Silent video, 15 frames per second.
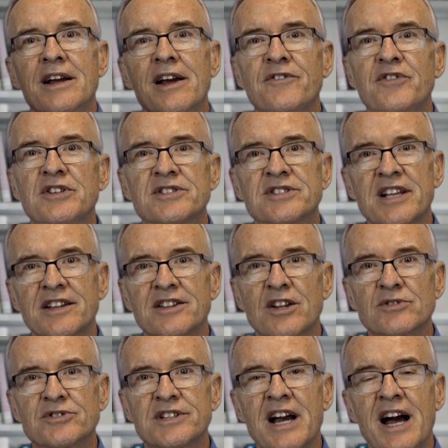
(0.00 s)
If you set
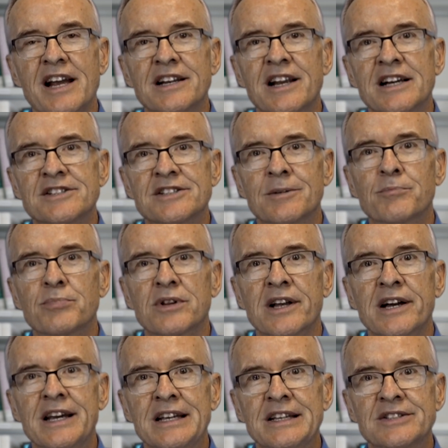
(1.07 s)
those guidelines in
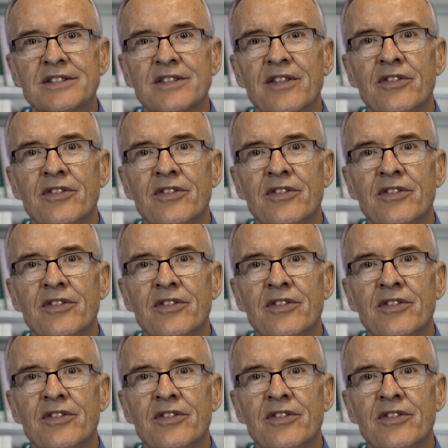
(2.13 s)
place,